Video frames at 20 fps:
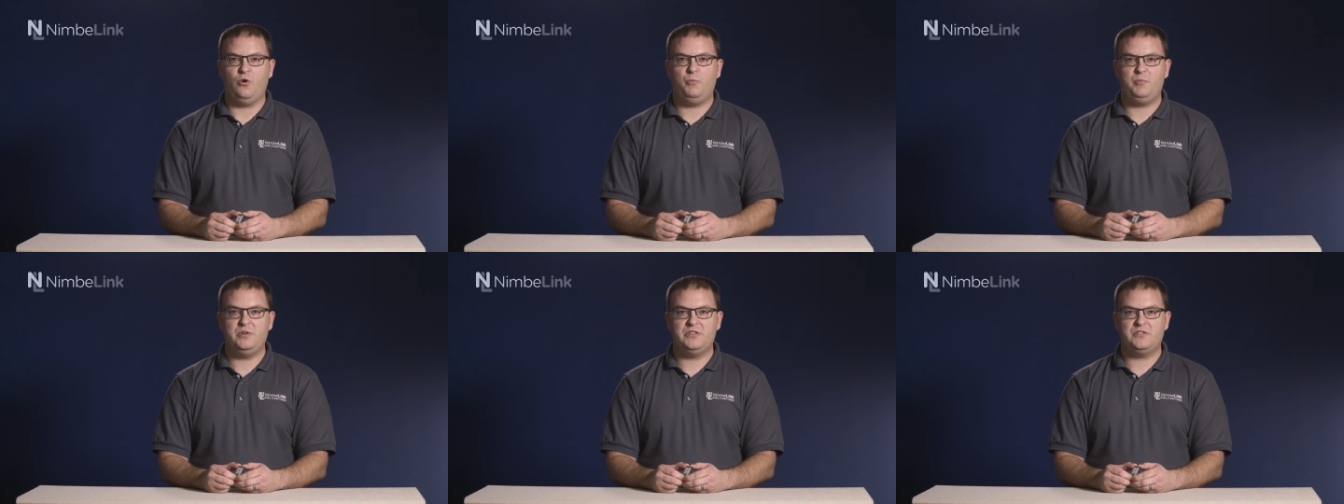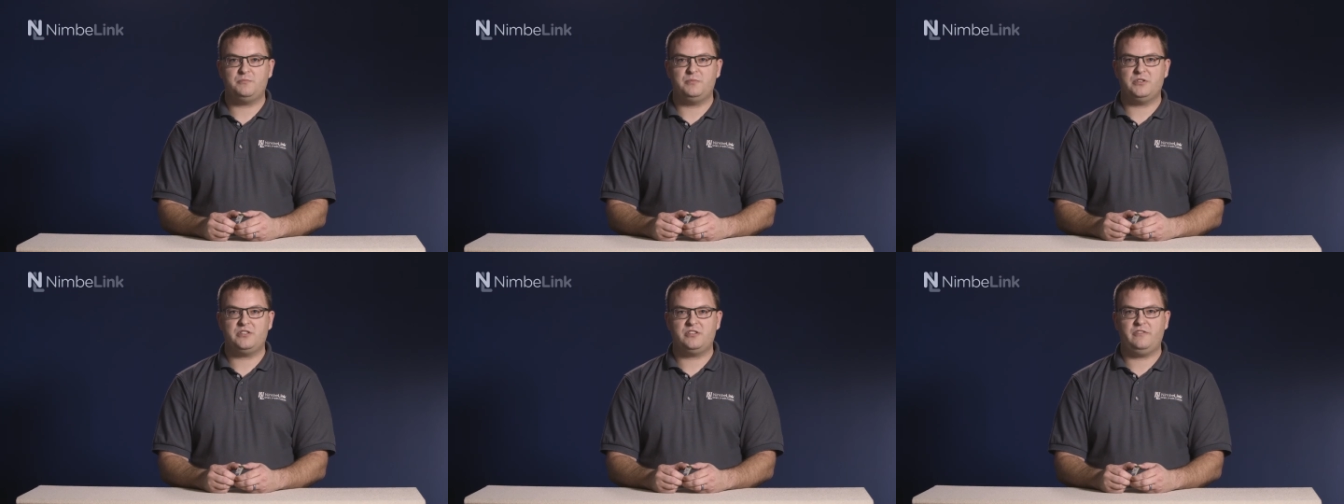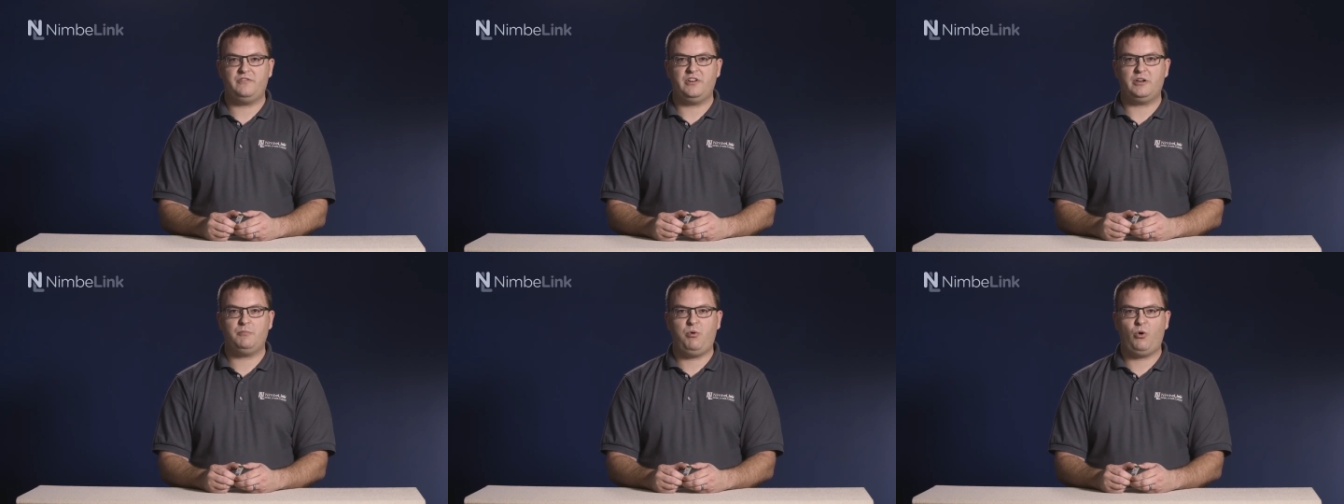open
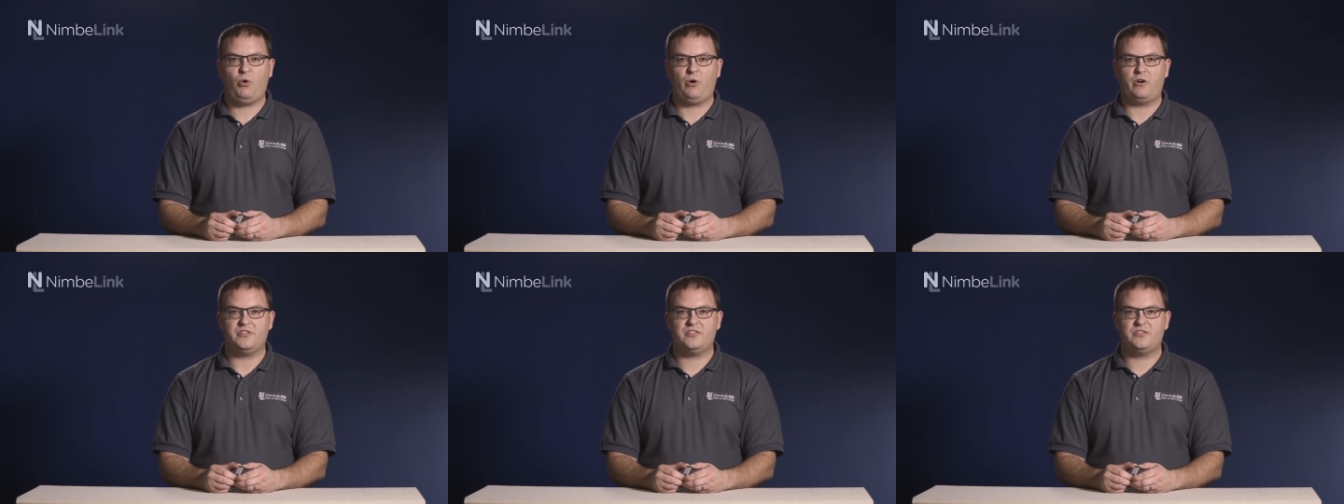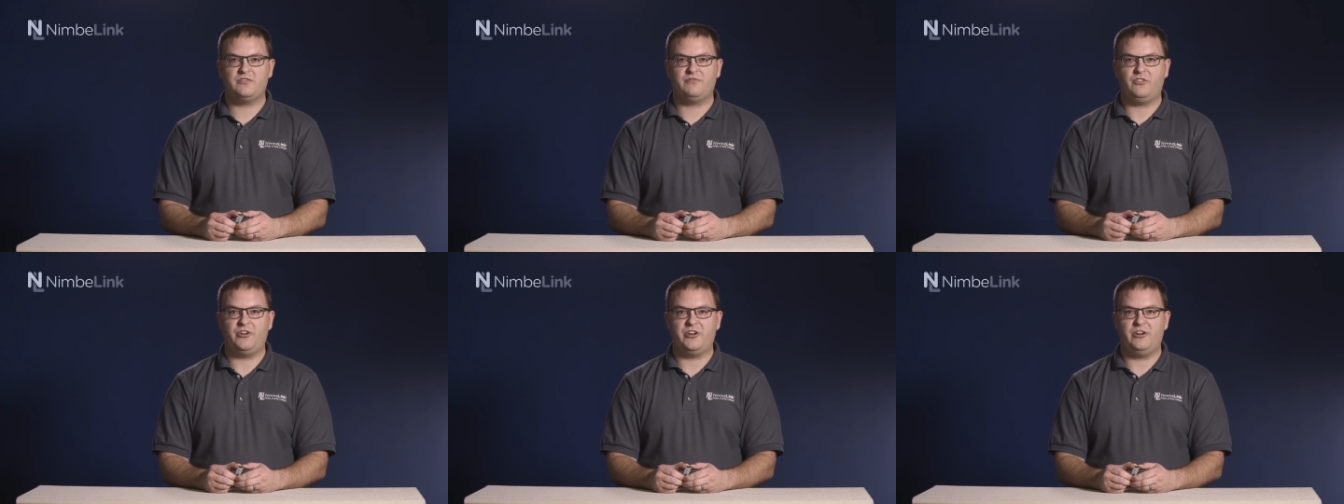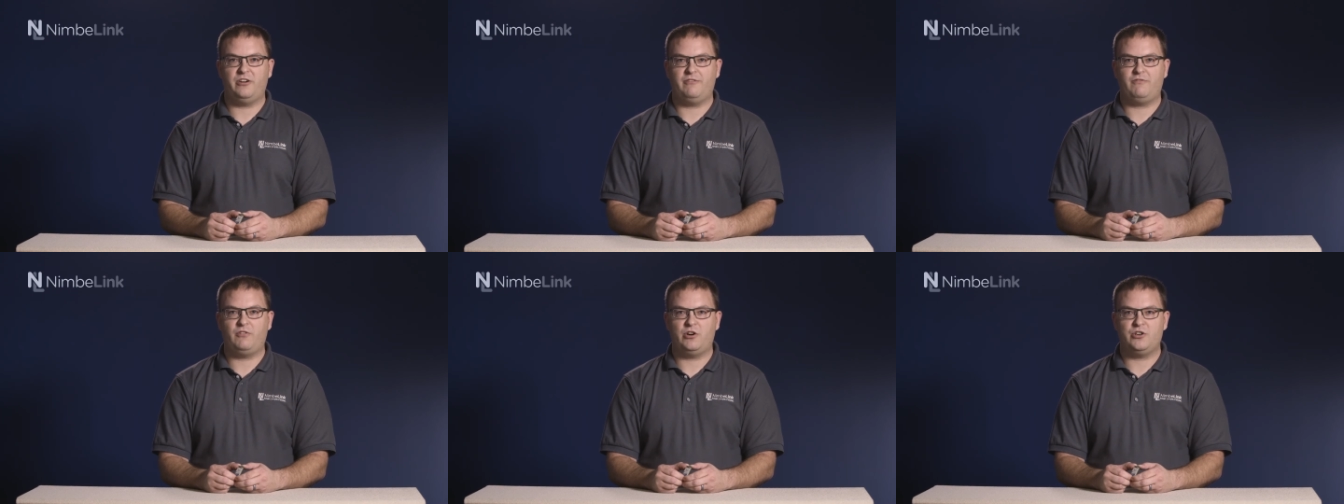specific ports for
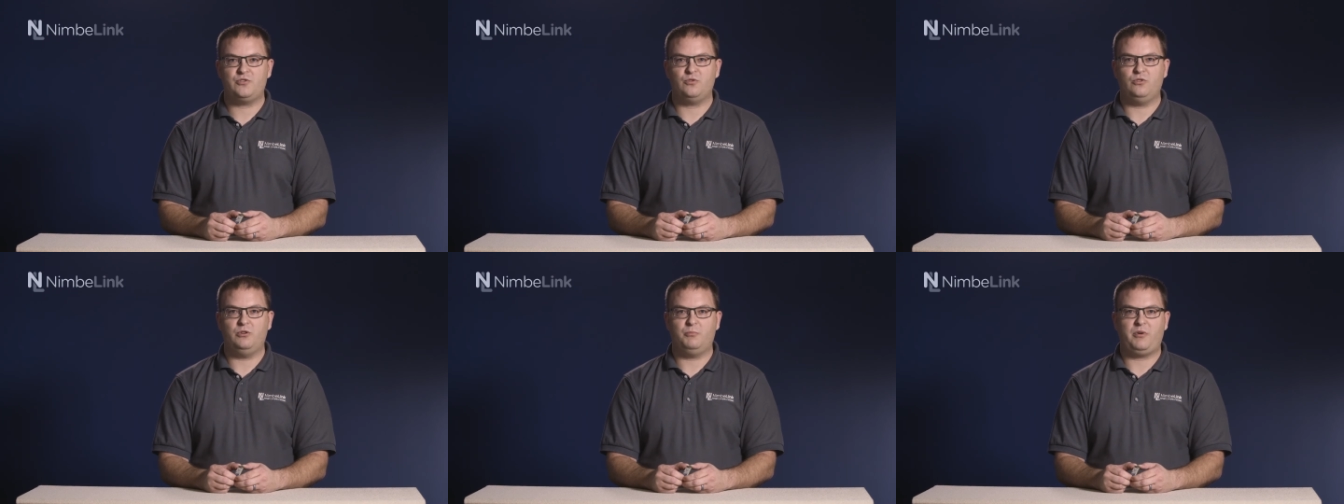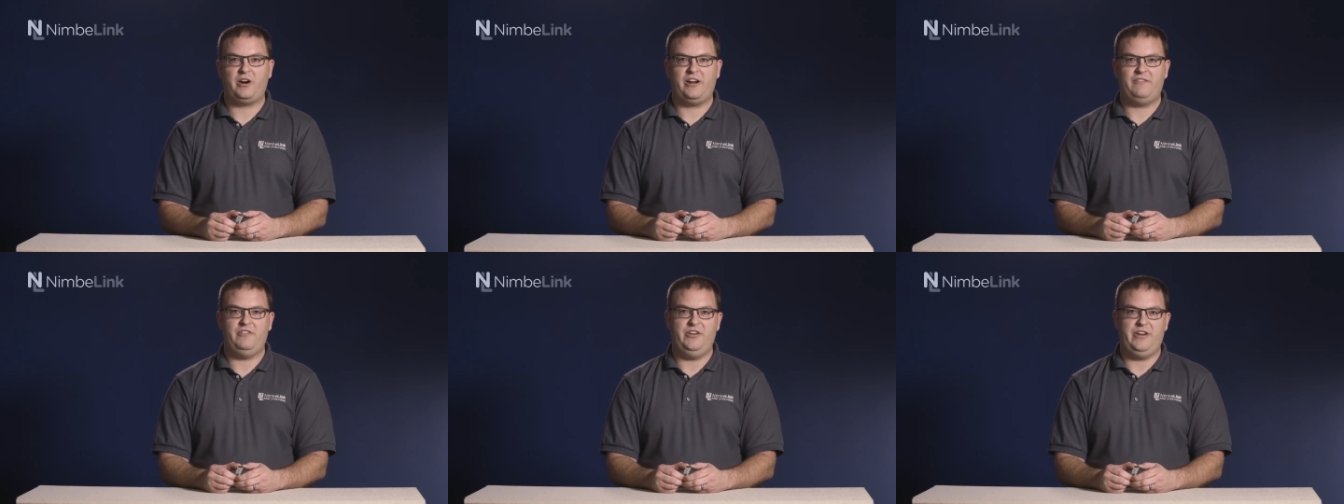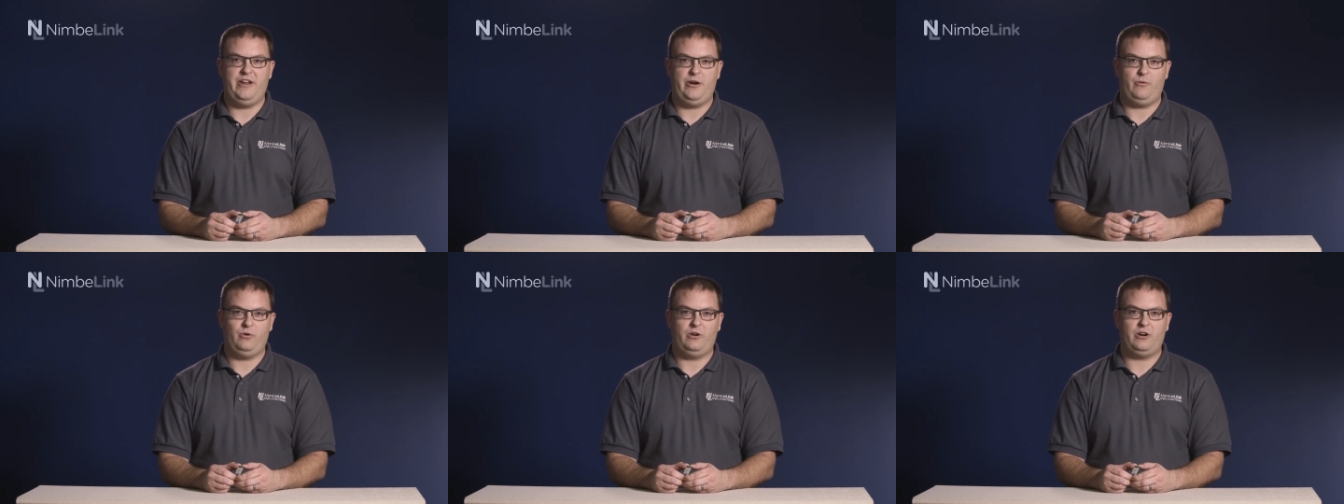your virtual private
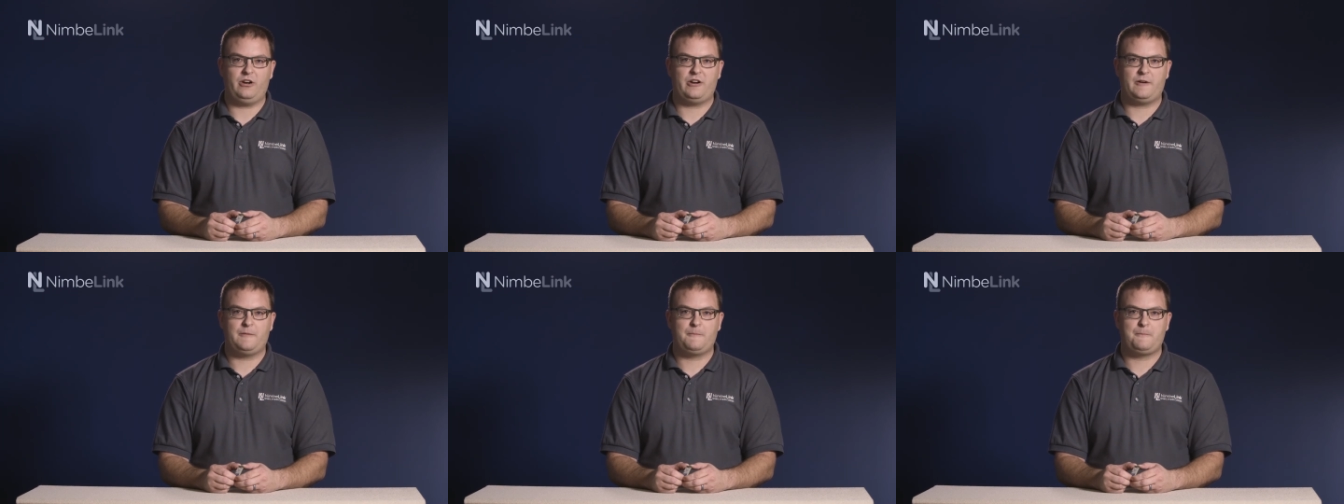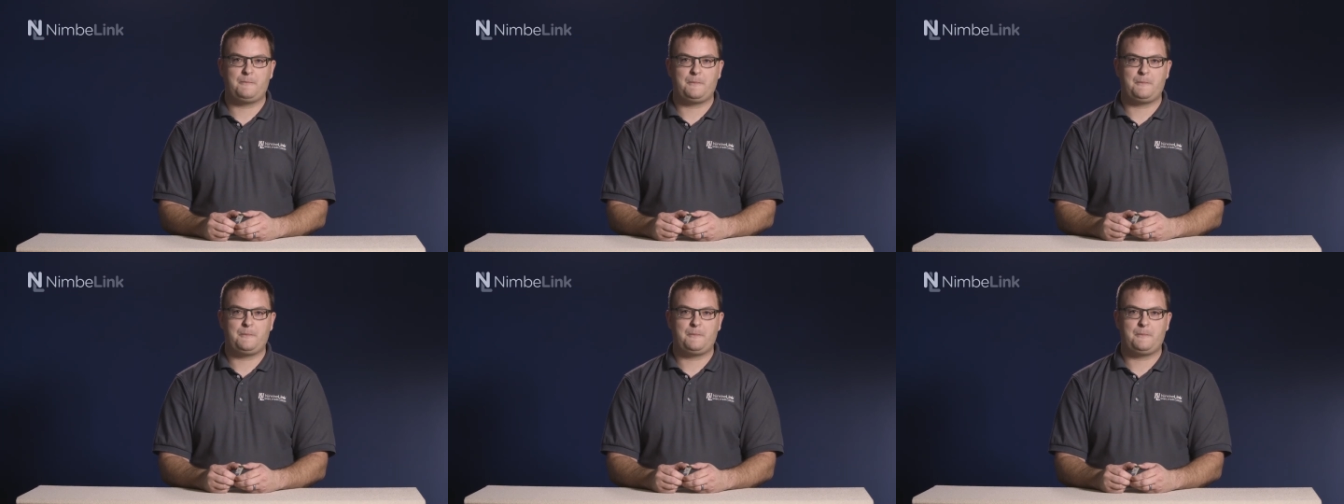network.